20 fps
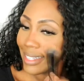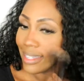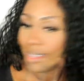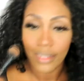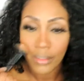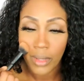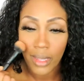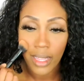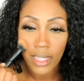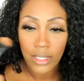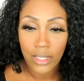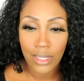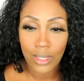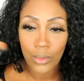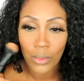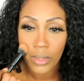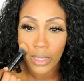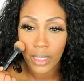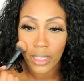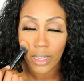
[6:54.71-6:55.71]
Blush
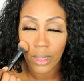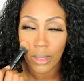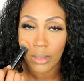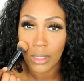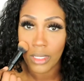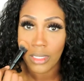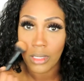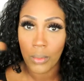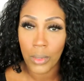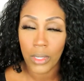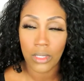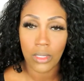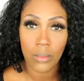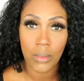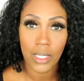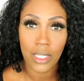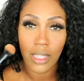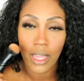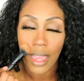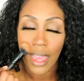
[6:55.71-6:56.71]
is really only supposed to
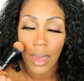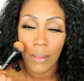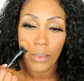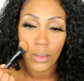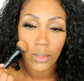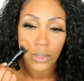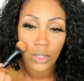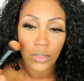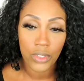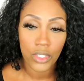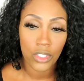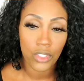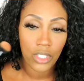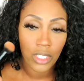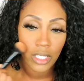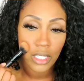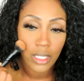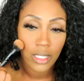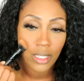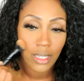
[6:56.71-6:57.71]
be the apples of your
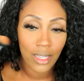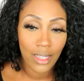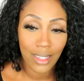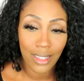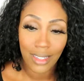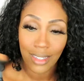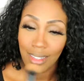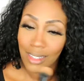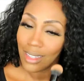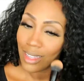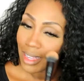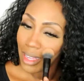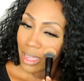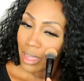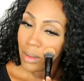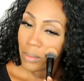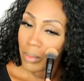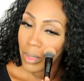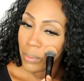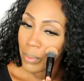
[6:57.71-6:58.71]
cheek.
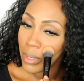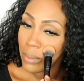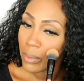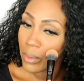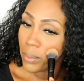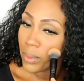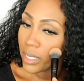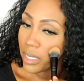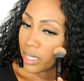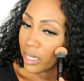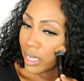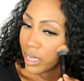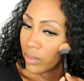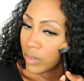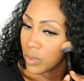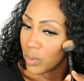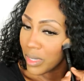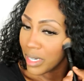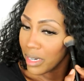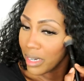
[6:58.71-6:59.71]
But people put it
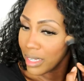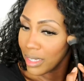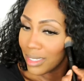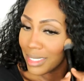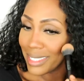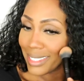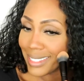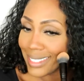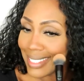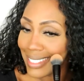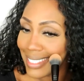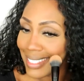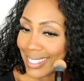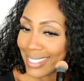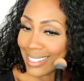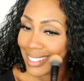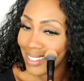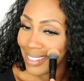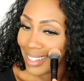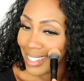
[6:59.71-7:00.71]
everywhere else.
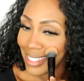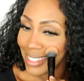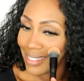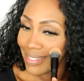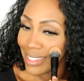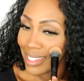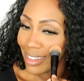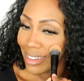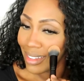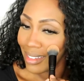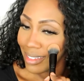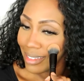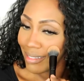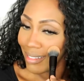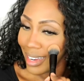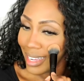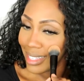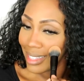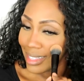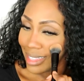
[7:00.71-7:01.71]
It's supposed to be only right